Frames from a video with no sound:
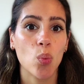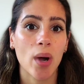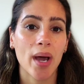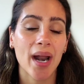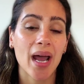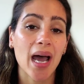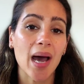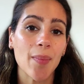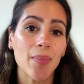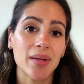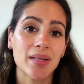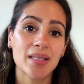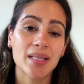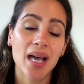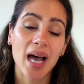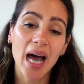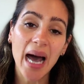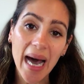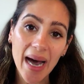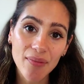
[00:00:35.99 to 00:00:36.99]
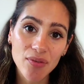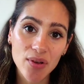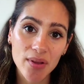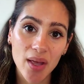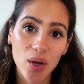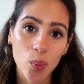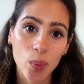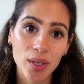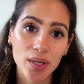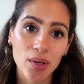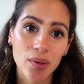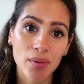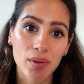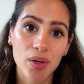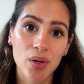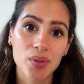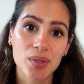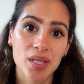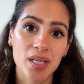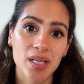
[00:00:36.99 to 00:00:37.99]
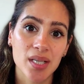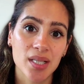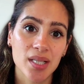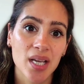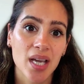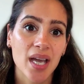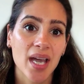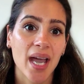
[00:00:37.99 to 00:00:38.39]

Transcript: what happens after that window closes,